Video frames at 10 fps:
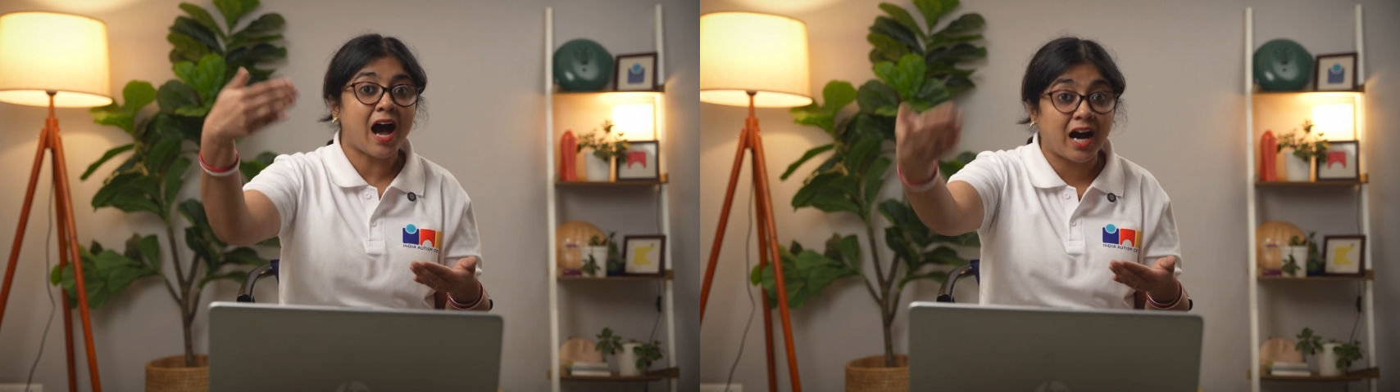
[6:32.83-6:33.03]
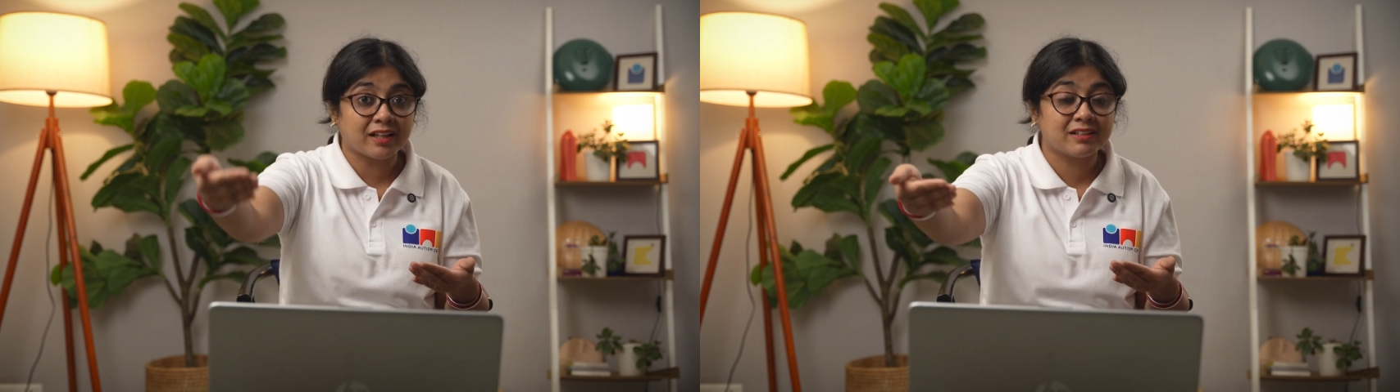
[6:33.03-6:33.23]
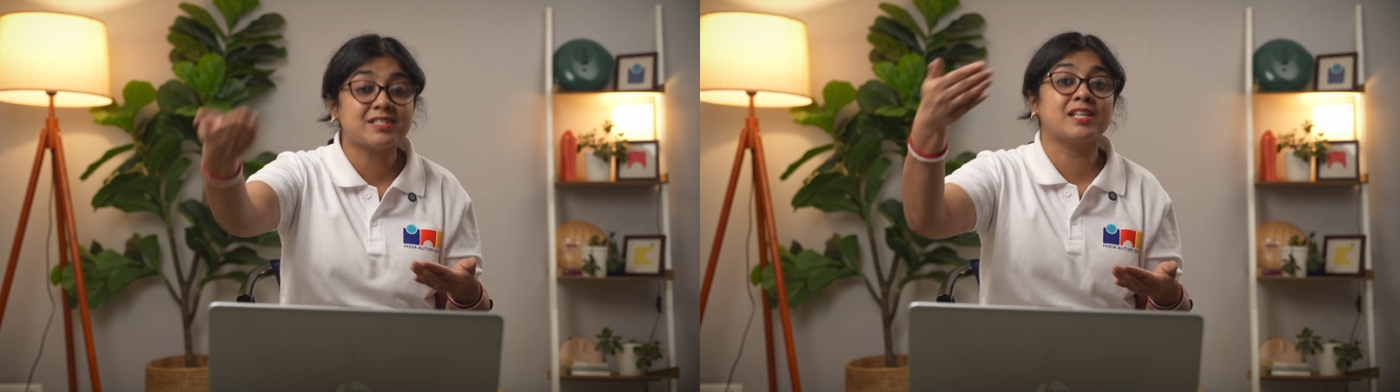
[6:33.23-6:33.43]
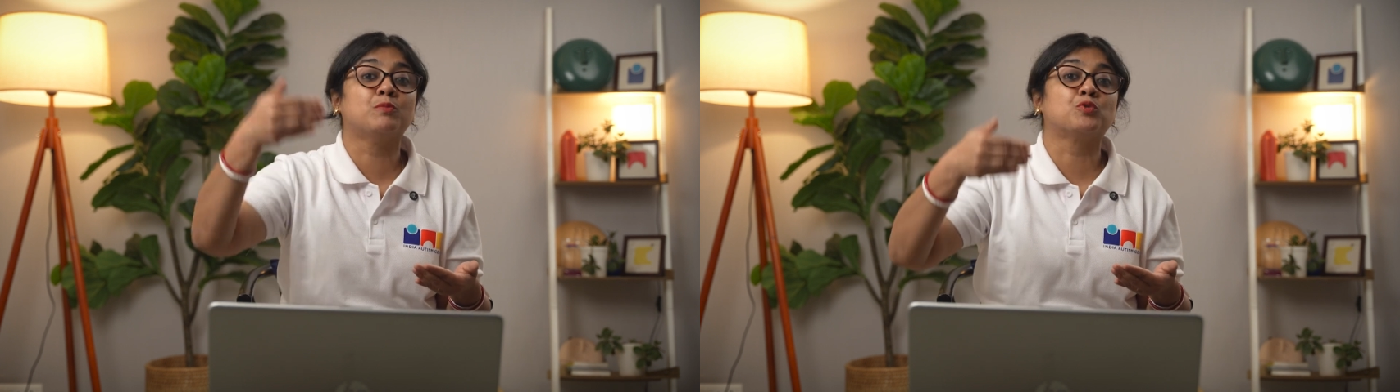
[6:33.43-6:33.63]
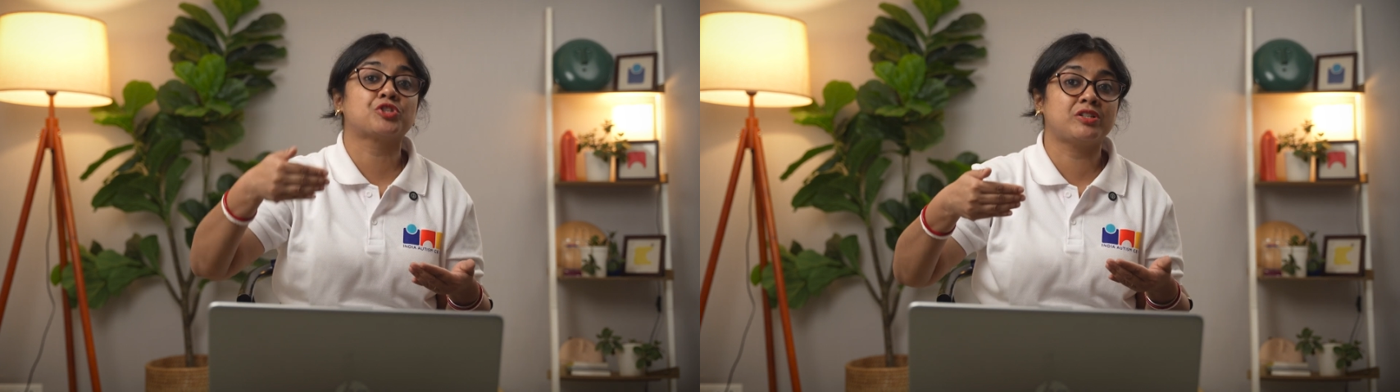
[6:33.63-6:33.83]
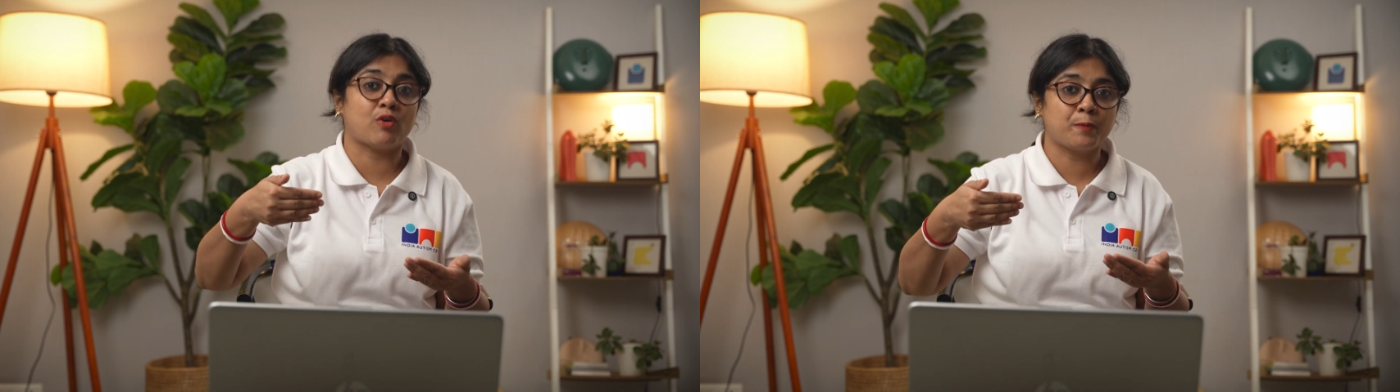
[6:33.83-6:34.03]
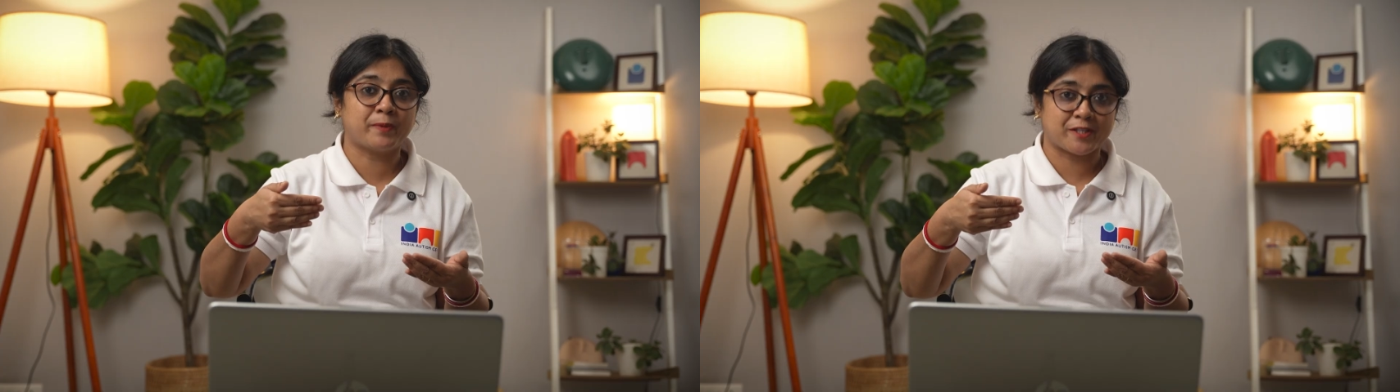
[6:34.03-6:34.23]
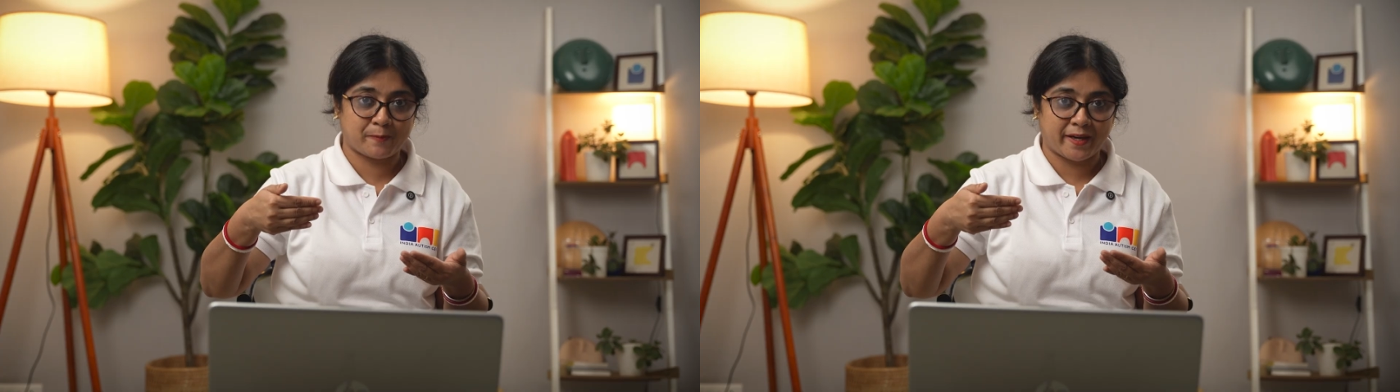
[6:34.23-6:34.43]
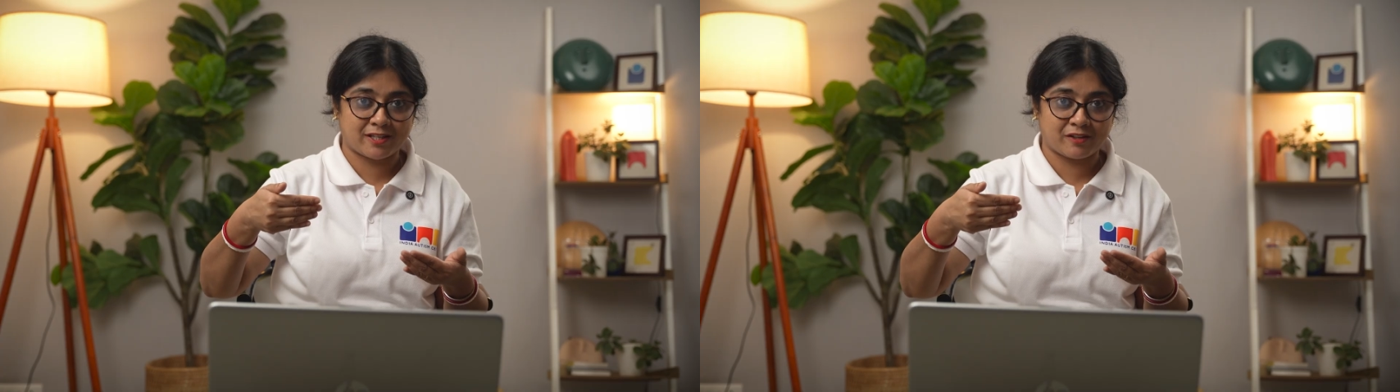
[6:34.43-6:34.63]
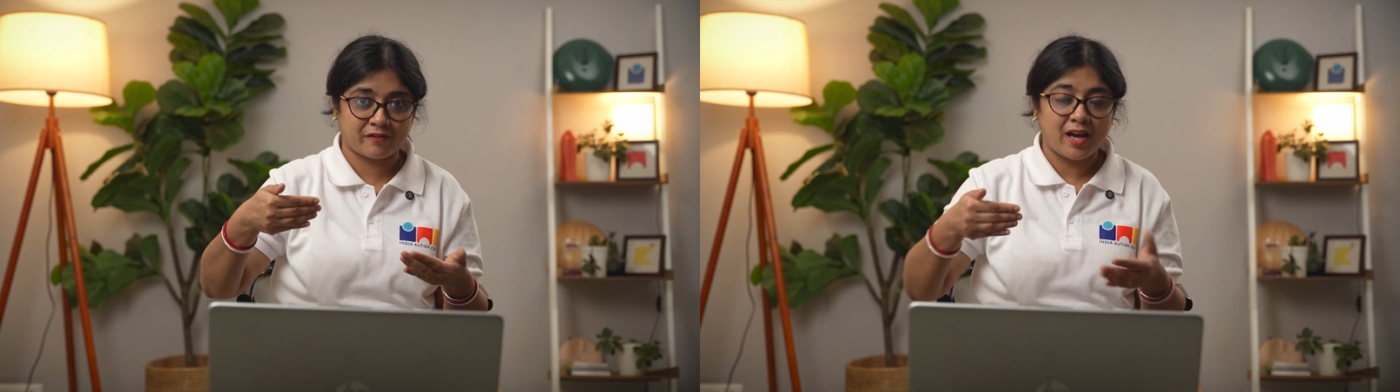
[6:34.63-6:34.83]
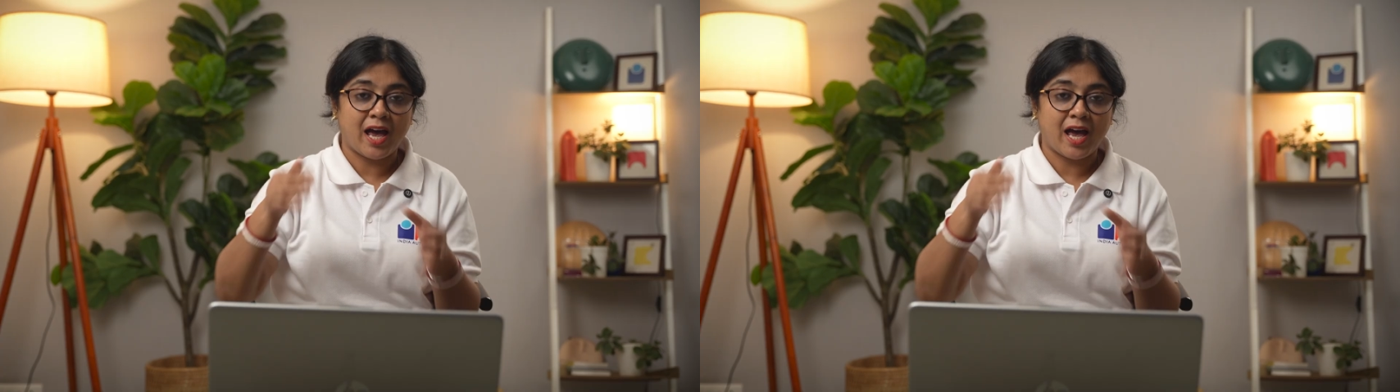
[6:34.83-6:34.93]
others' emotion or perspective.